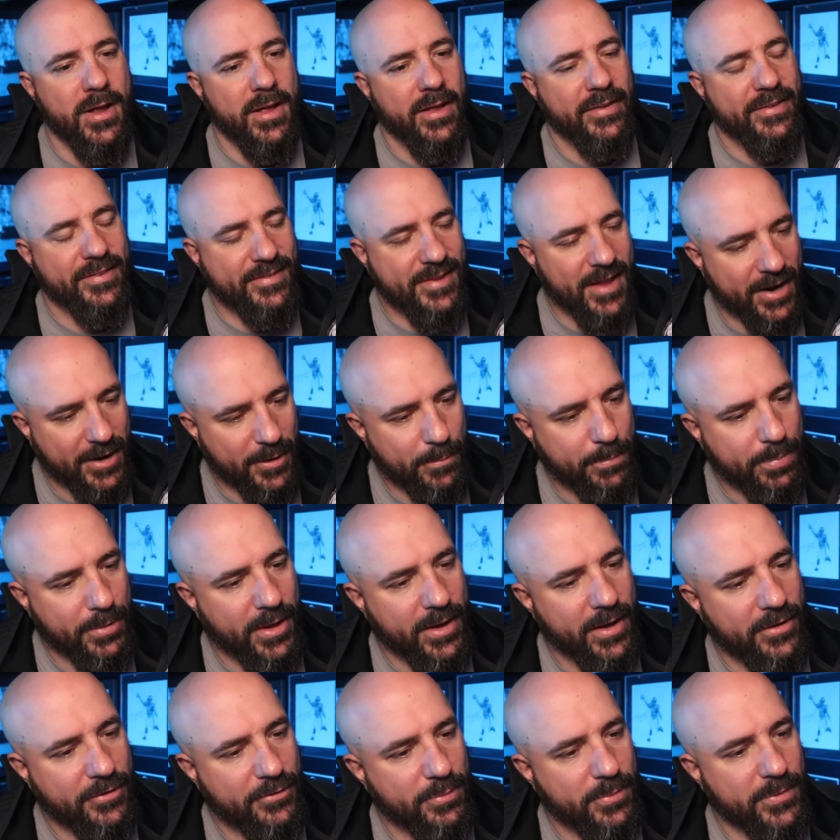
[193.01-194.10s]
Second
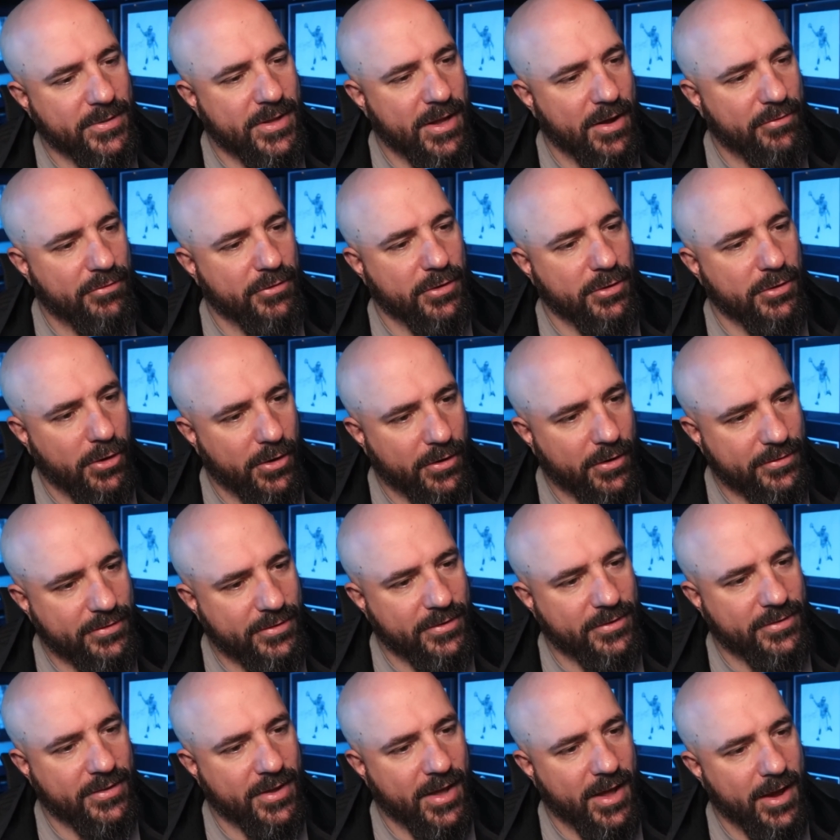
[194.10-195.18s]
place, we definitely lost
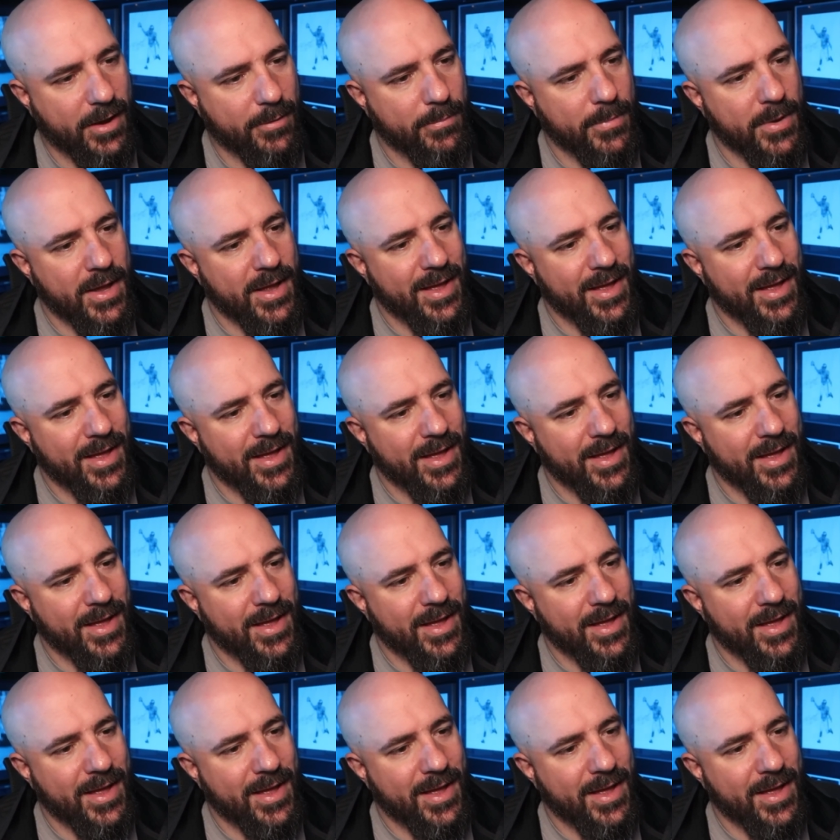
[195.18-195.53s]
this game.